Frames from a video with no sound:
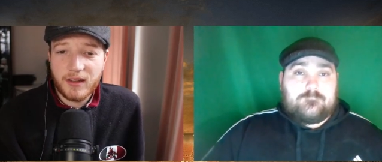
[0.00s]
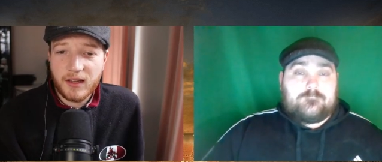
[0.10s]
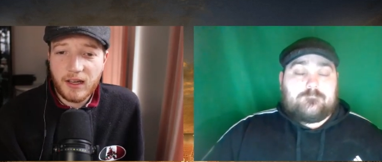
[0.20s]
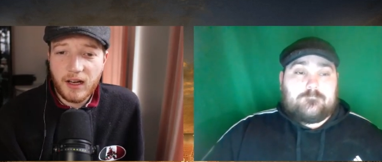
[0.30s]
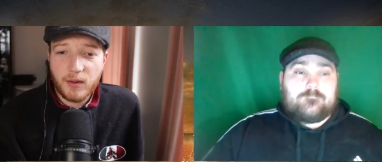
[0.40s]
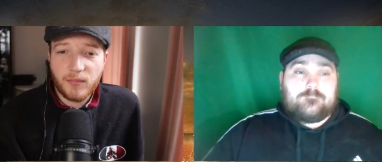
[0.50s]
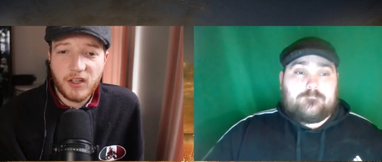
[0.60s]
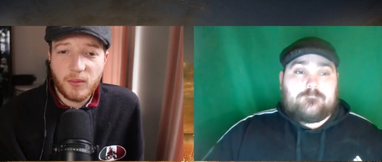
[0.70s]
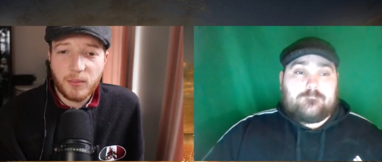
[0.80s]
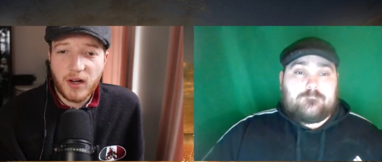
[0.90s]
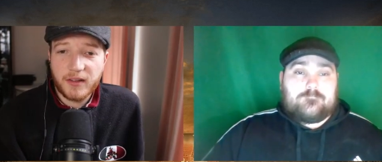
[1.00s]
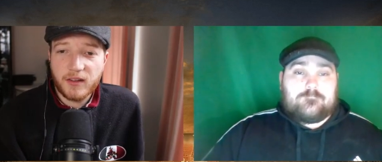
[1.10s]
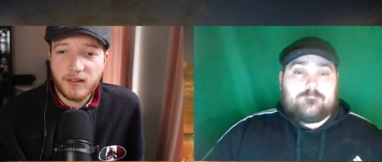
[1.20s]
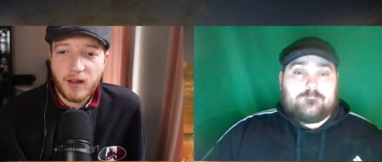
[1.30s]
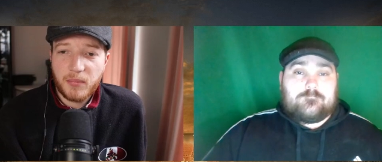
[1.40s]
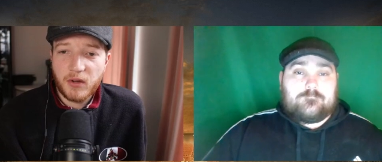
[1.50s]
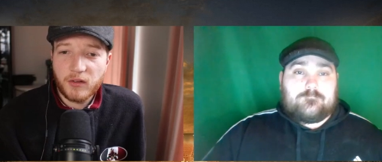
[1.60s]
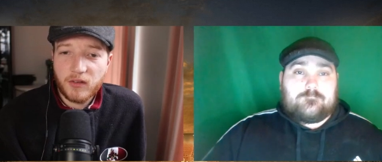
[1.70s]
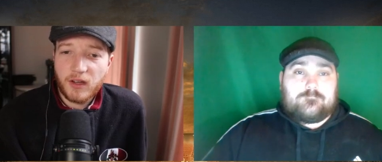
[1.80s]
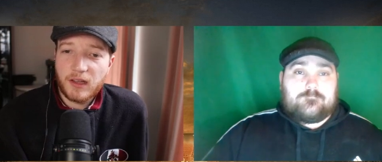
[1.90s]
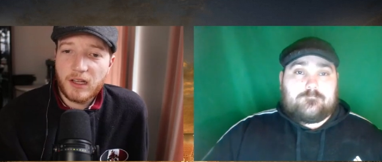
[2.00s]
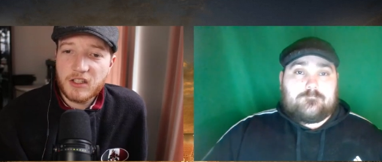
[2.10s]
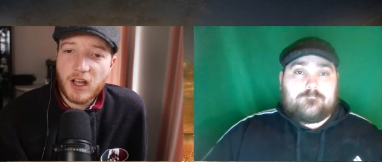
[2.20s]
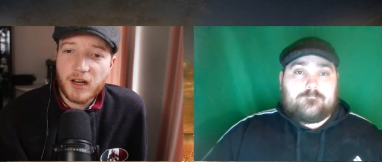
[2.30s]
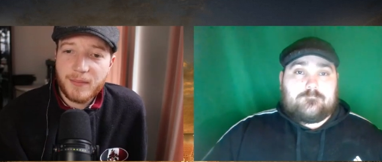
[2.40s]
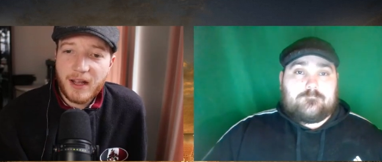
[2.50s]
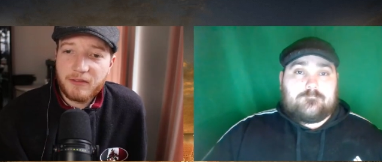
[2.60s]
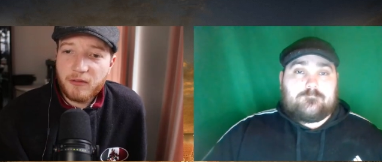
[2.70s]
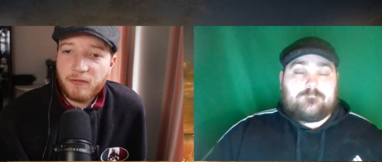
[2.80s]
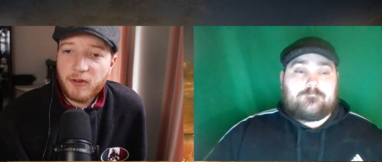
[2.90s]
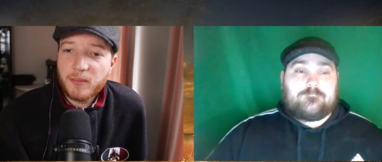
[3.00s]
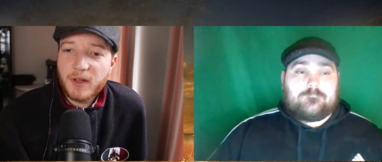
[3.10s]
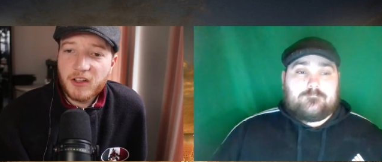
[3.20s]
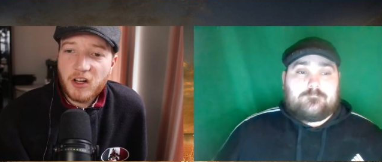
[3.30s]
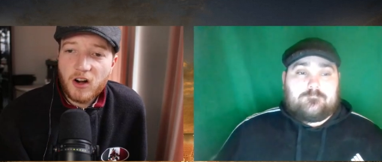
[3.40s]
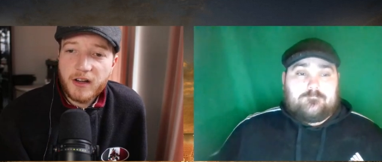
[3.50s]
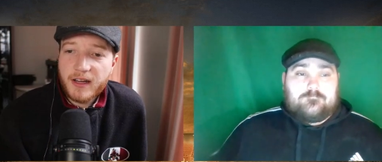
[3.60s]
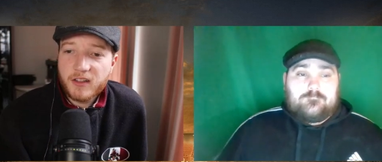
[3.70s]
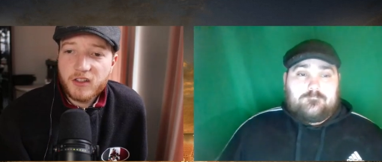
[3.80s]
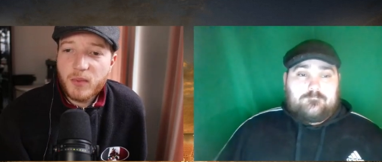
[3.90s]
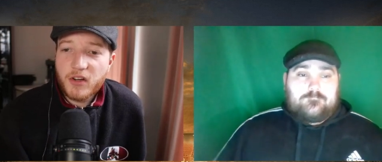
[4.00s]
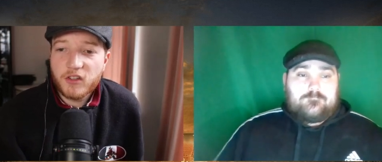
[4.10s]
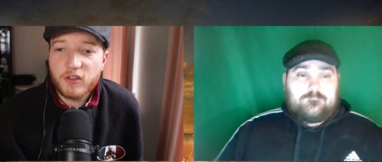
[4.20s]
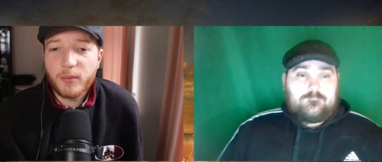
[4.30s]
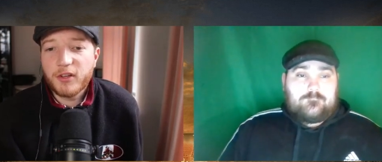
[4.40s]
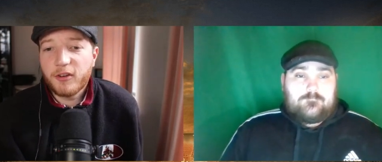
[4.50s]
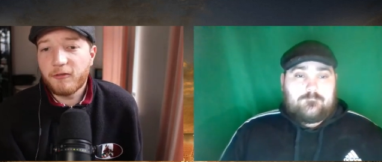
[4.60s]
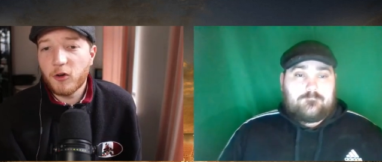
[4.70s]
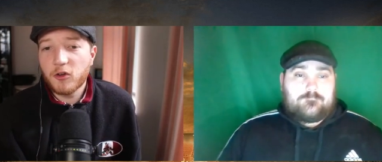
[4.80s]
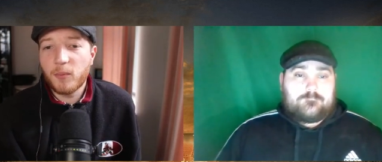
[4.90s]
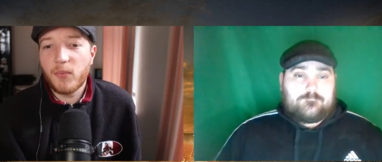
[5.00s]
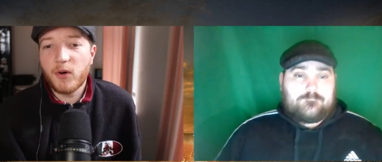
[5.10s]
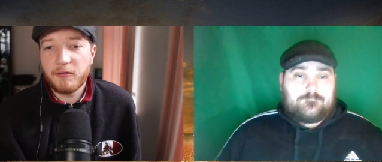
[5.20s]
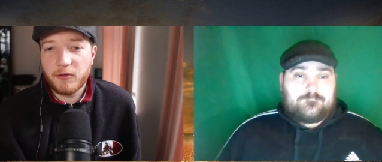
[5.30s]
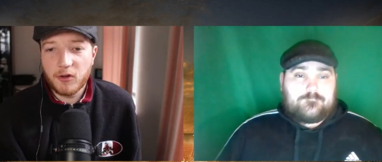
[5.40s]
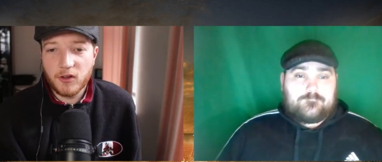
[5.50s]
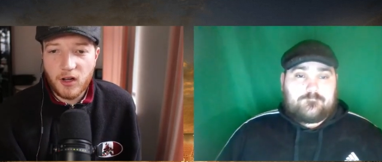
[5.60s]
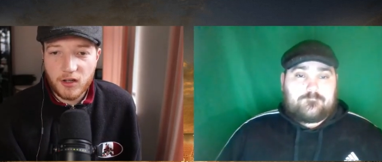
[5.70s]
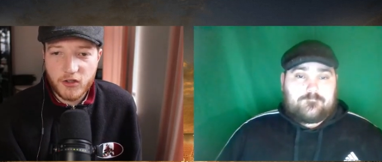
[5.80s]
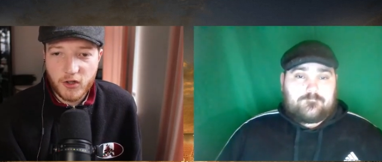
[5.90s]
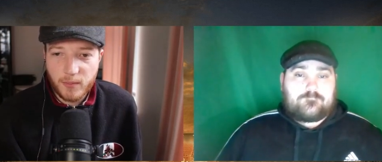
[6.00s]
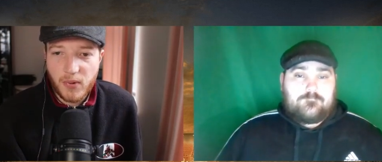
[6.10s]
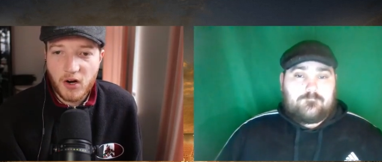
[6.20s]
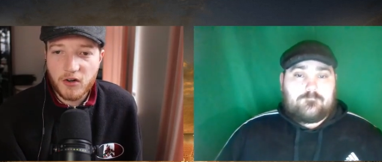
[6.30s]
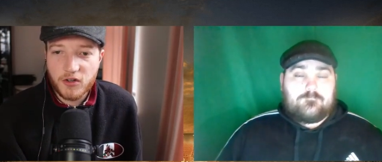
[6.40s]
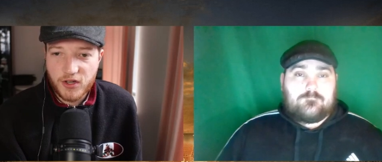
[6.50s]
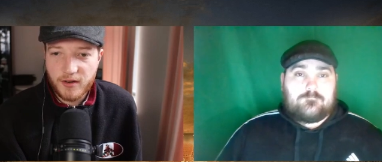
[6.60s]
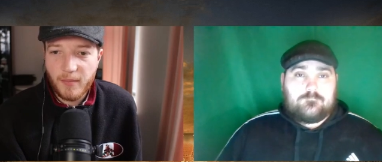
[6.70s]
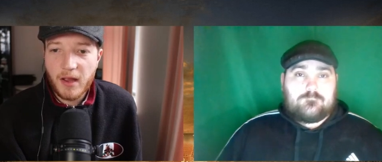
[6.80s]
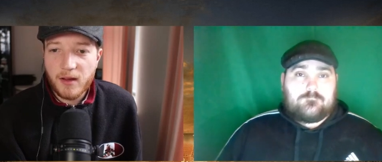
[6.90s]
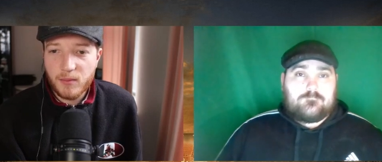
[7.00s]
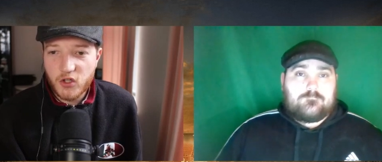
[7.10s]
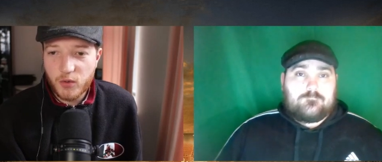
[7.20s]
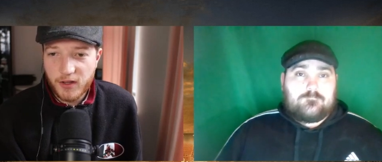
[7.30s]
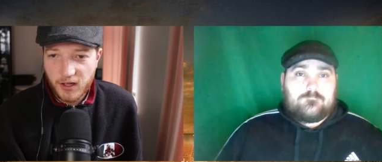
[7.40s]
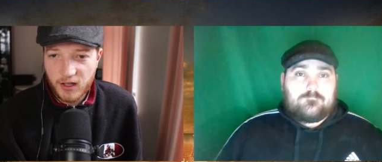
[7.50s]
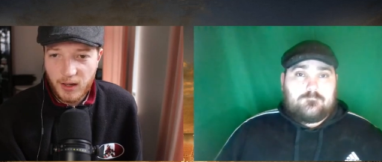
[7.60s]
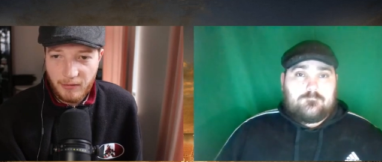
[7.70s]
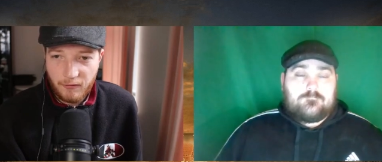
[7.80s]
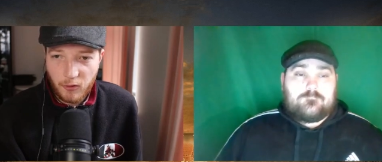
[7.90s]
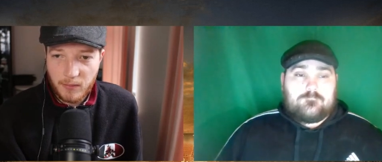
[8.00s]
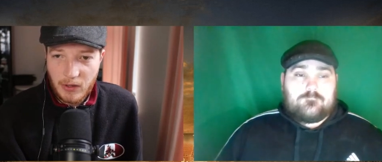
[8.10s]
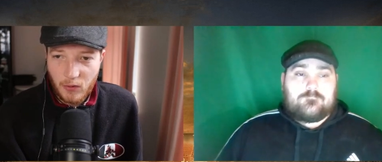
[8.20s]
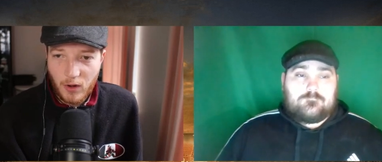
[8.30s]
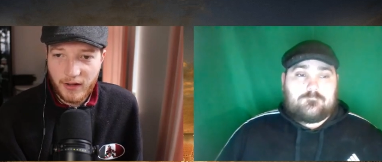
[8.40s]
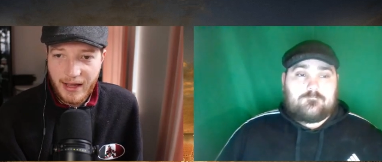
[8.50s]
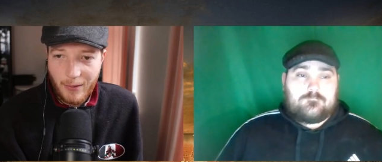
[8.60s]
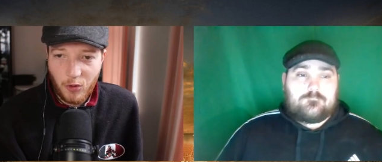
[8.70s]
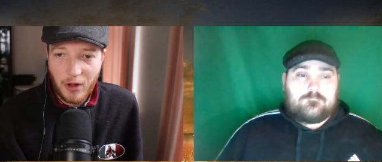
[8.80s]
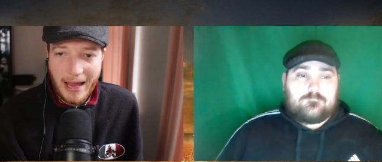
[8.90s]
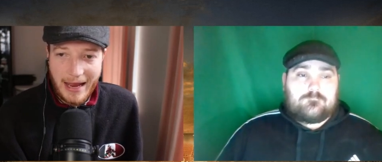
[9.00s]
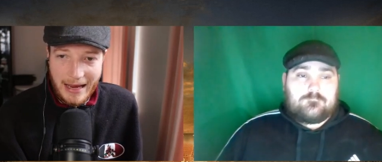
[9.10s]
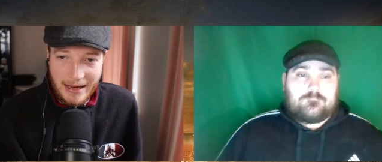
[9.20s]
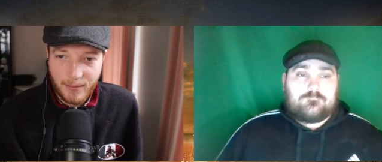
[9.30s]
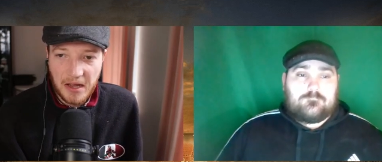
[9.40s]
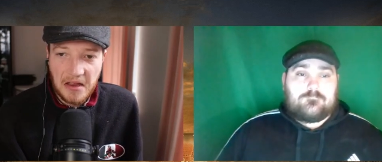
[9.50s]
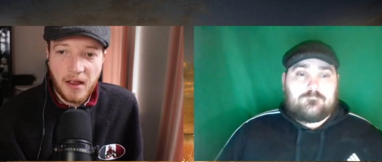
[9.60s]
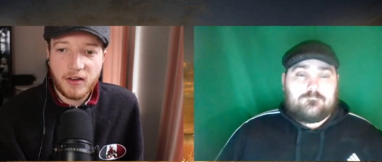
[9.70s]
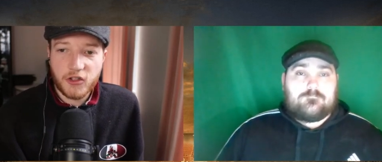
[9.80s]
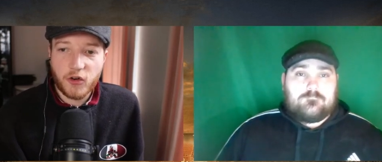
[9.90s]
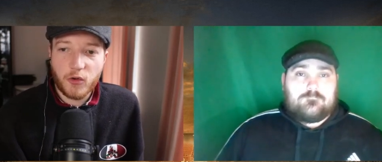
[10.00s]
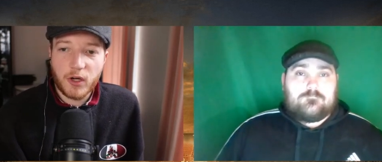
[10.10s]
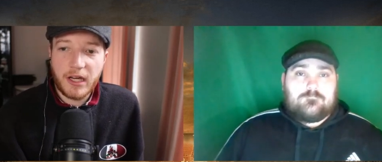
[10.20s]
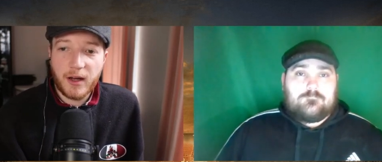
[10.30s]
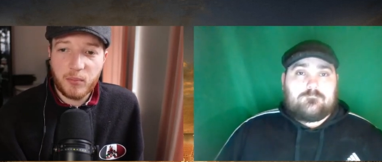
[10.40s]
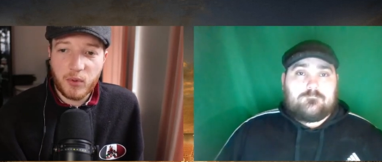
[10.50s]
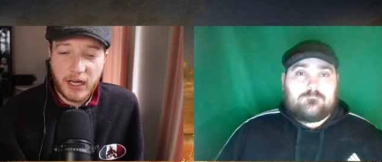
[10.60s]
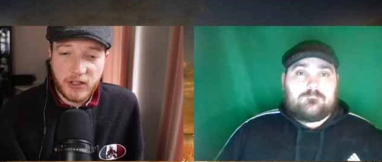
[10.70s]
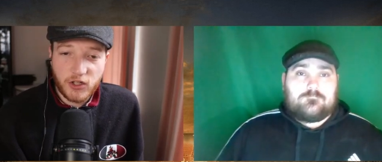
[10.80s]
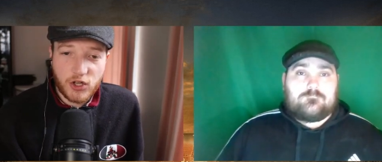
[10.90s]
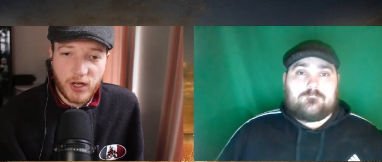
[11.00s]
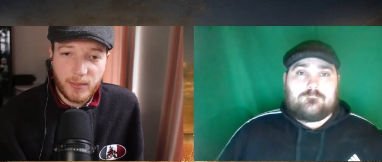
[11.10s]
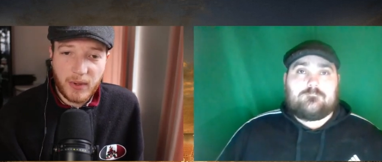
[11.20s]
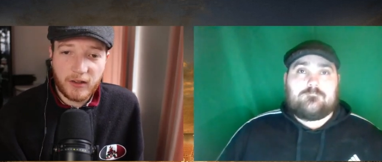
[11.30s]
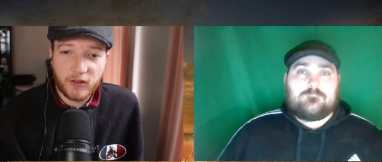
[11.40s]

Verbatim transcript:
Speaker 1: they kind of you know brought this up here, saying that Tottenham have confirmed that the karting experience will be a focal point for a long-term partnership between the club and Formula One that will aim to create apprenticeship as